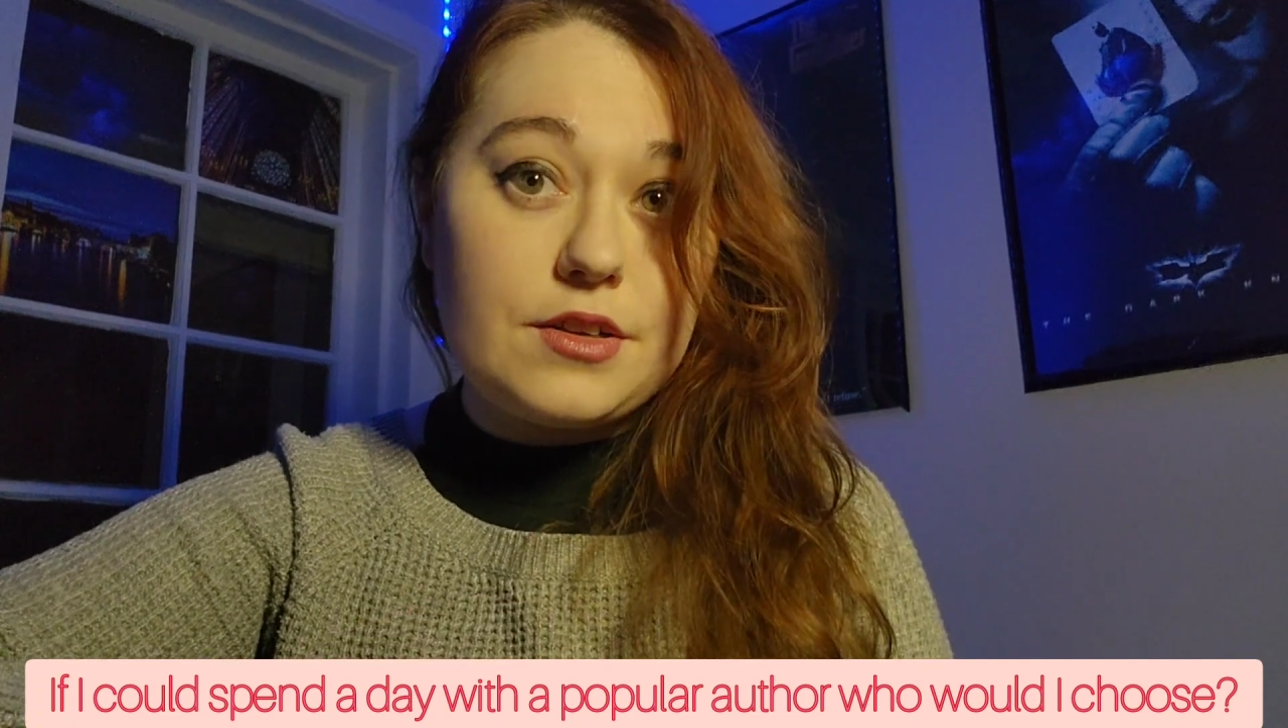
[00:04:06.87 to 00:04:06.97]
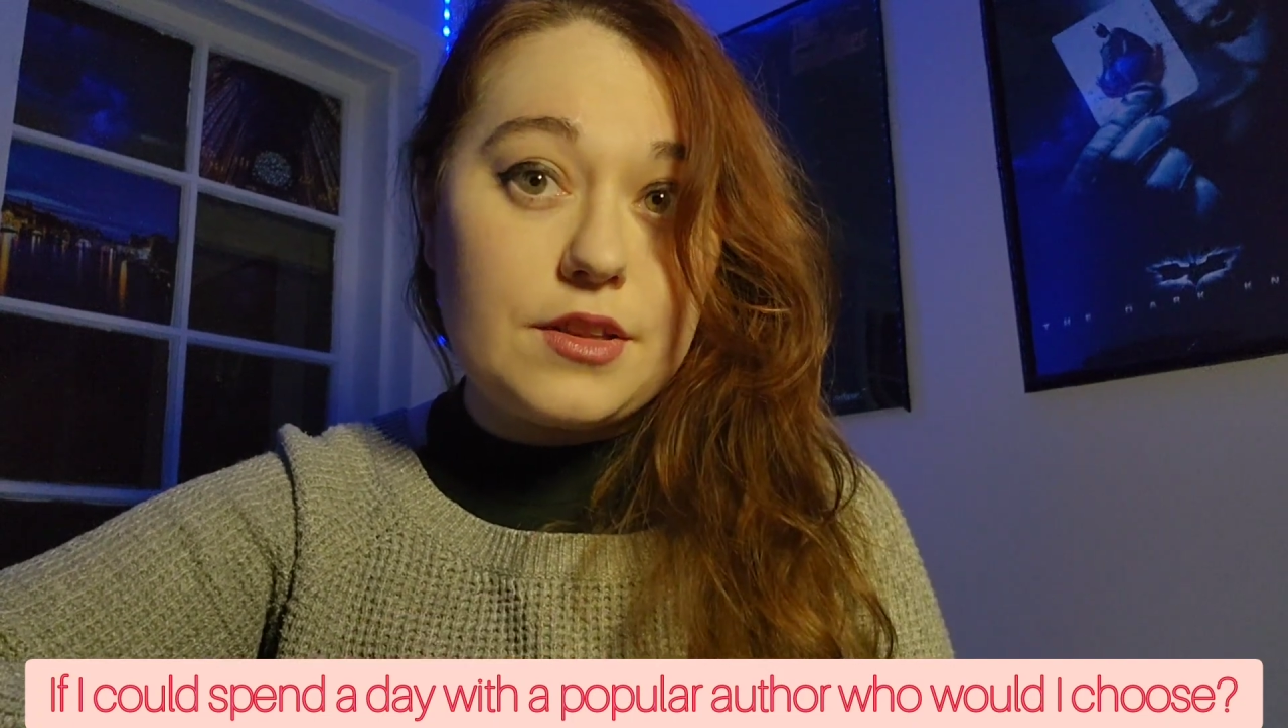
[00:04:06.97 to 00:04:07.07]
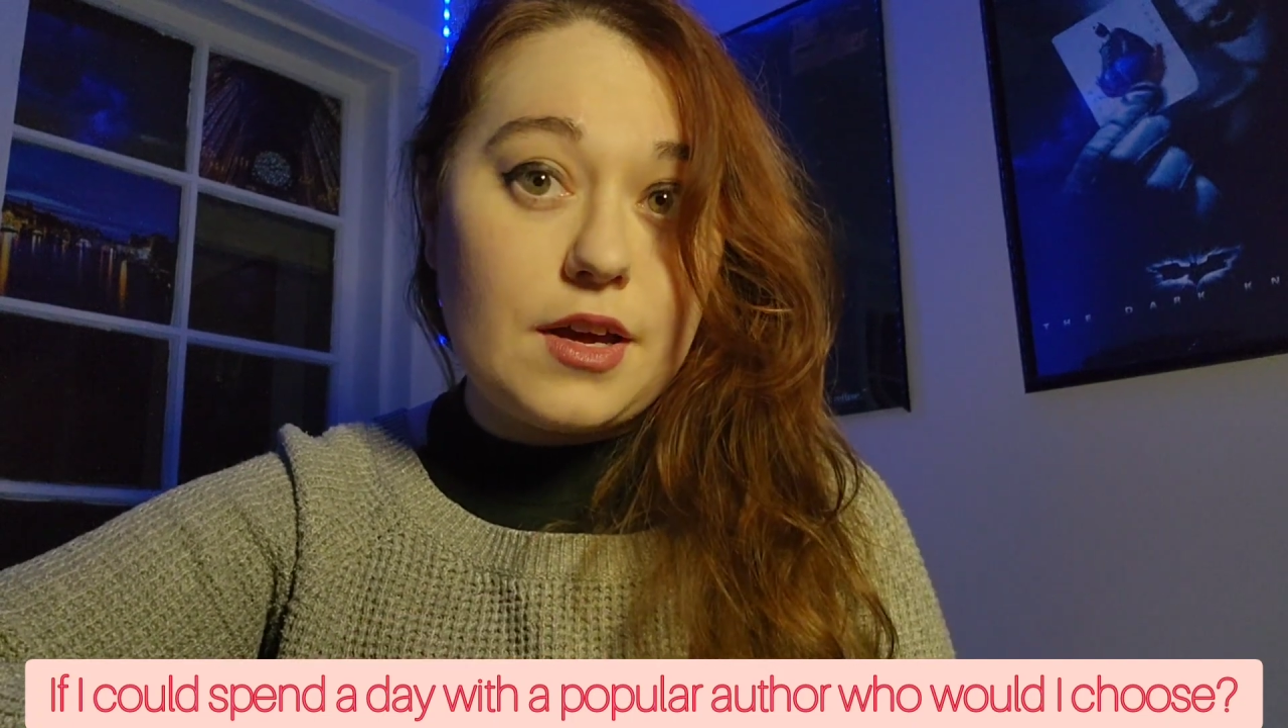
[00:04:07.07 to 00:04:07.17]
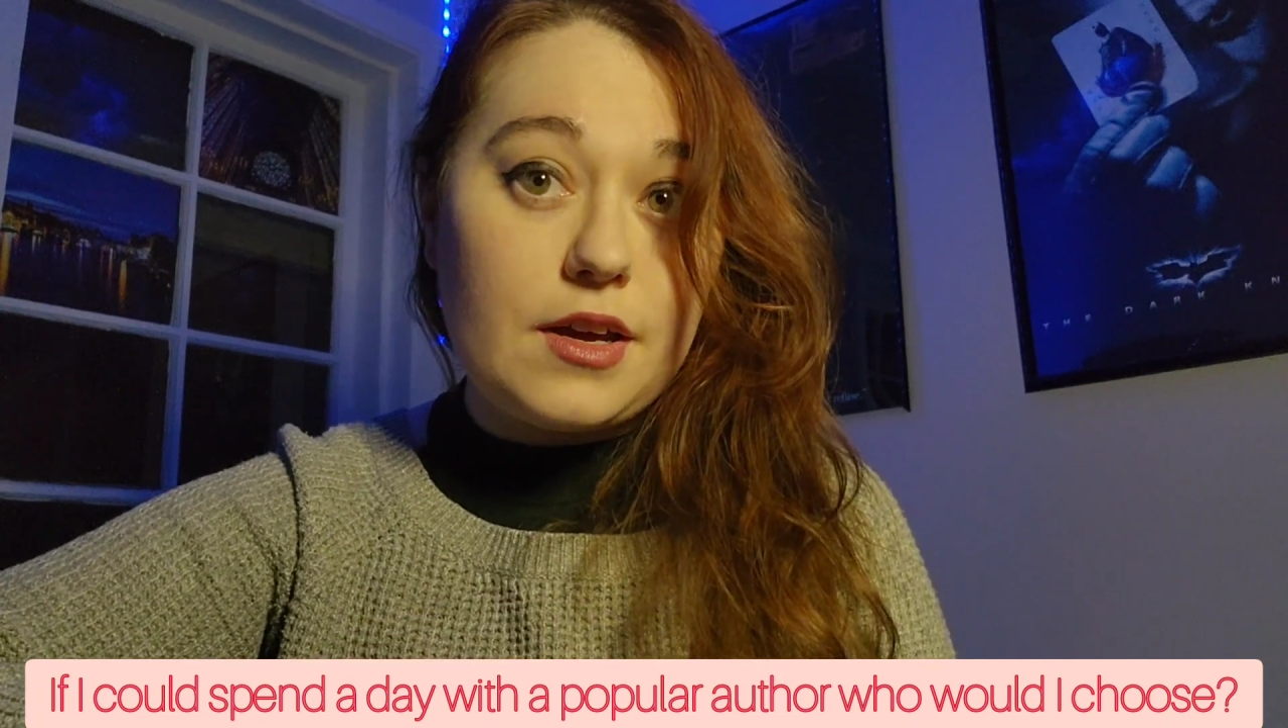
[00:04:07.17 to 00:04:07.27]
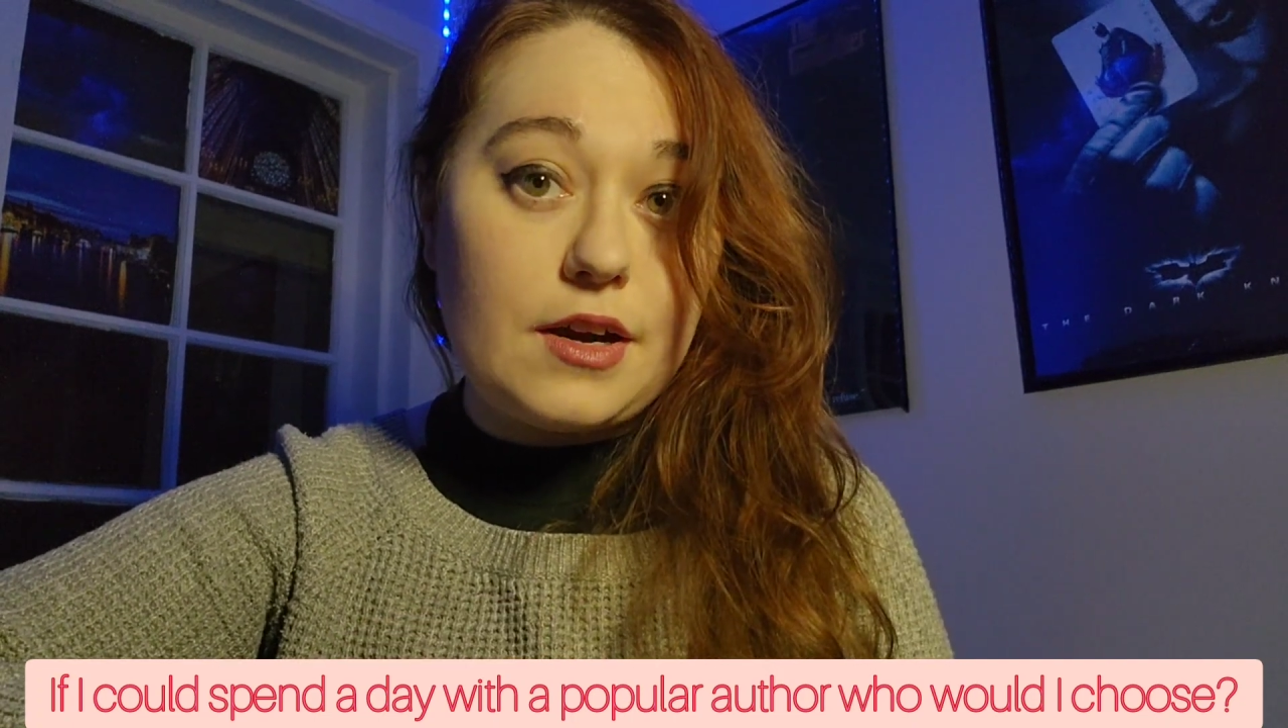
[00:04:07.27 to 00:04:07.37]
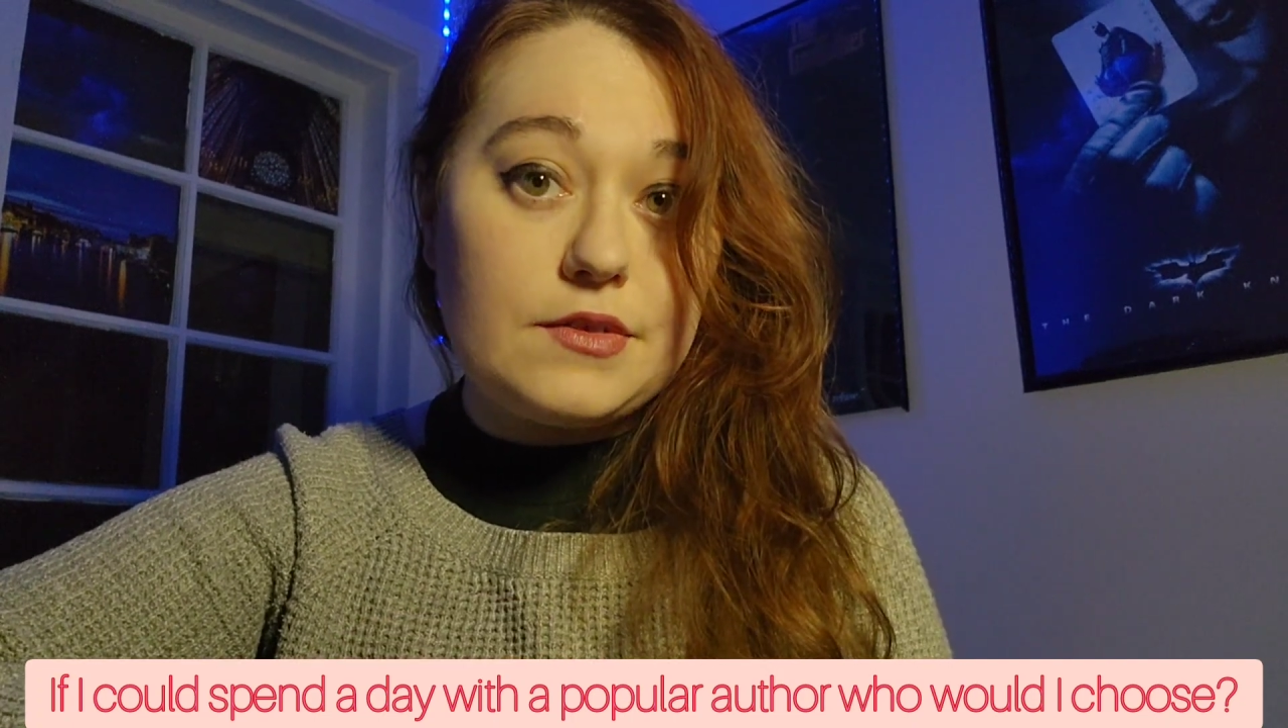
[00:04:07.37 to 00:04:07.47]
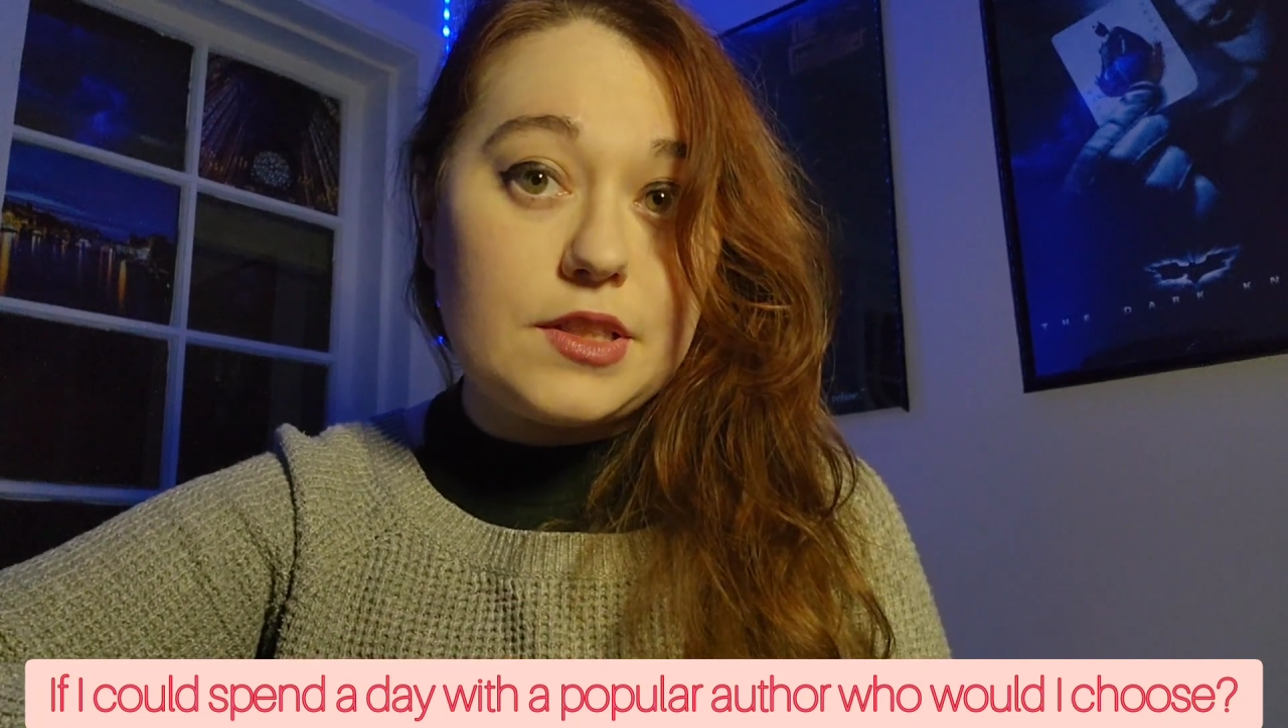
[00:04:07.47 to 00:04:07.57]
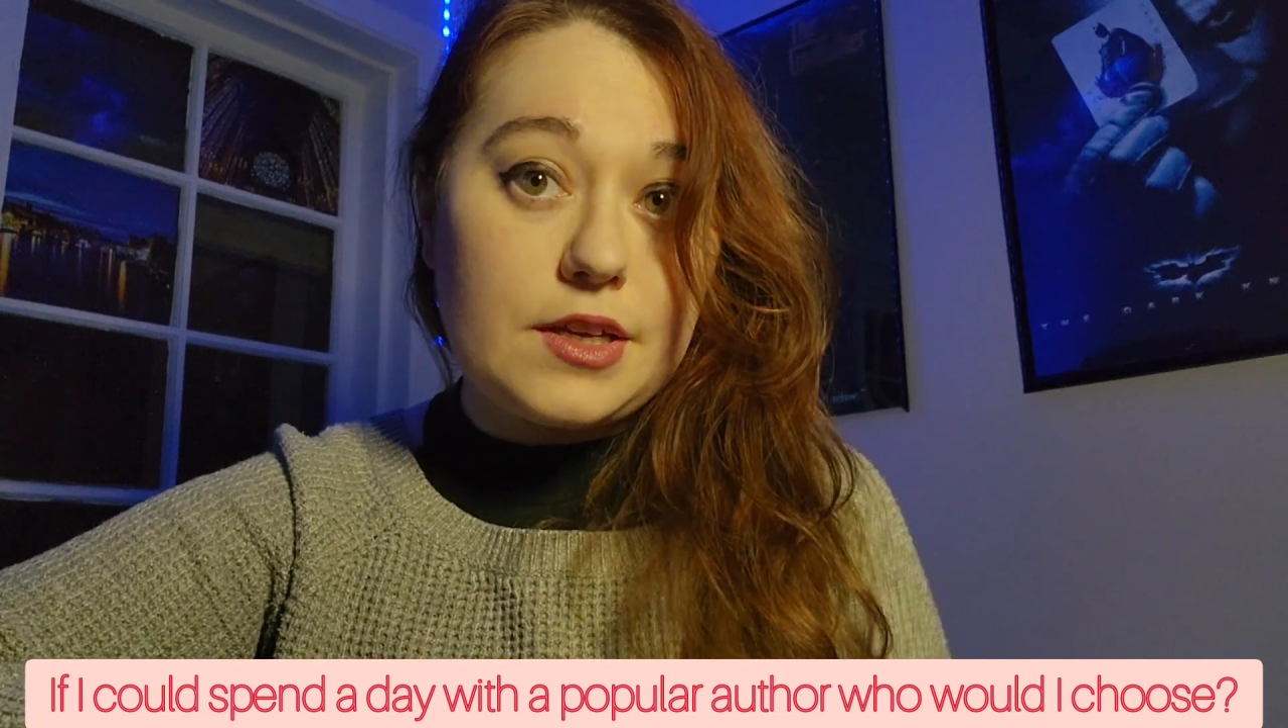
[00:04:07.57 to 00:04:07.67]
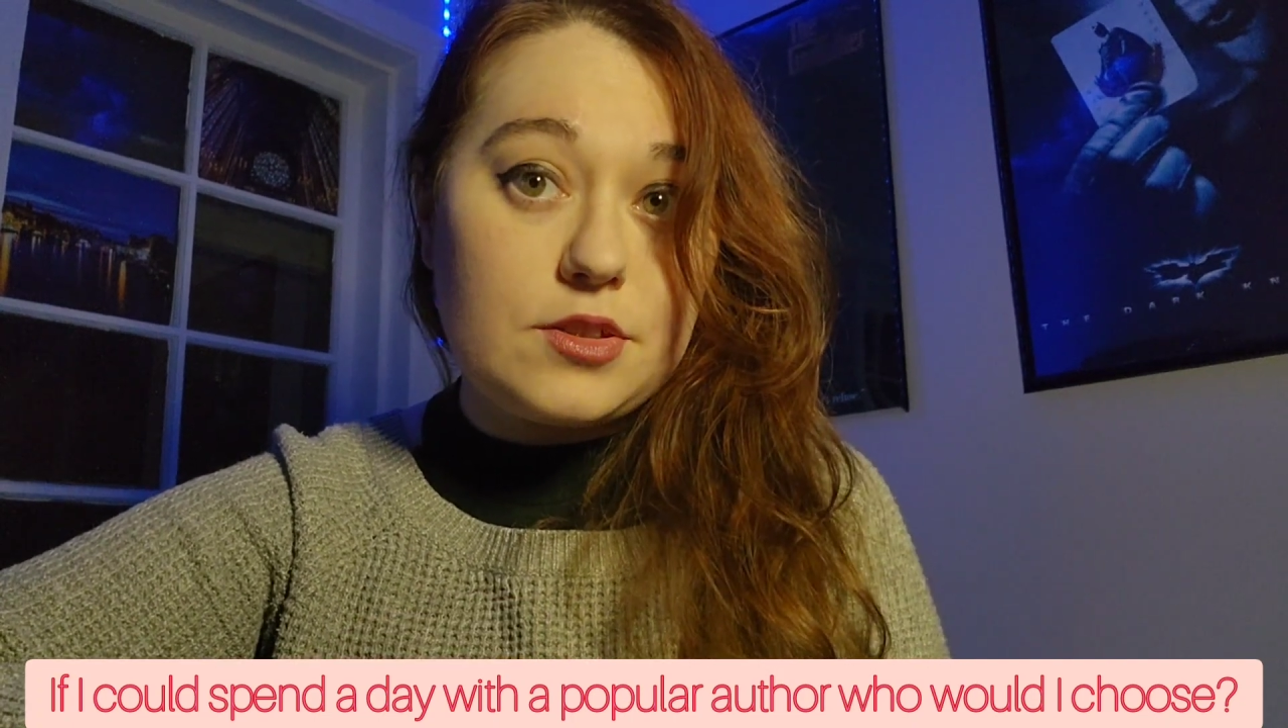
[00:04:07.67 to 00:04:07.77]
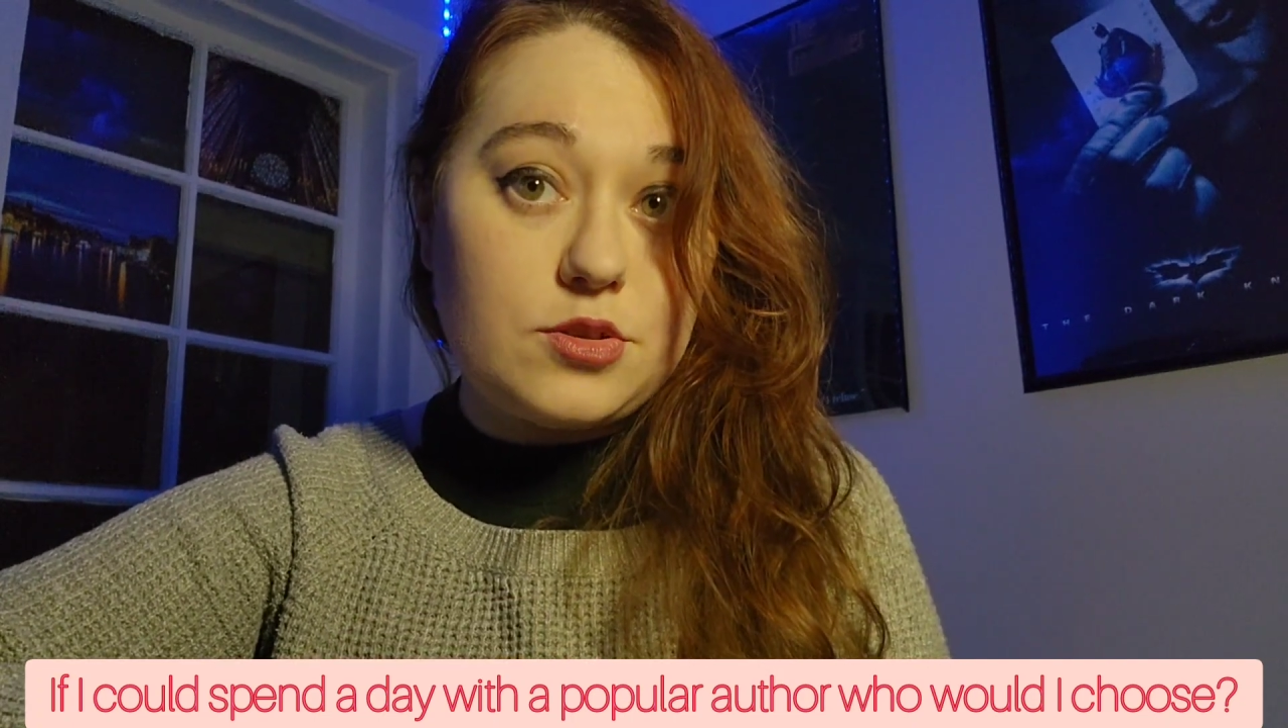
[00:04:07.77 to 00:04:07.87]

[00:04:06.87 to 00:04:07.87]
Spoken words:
that I would like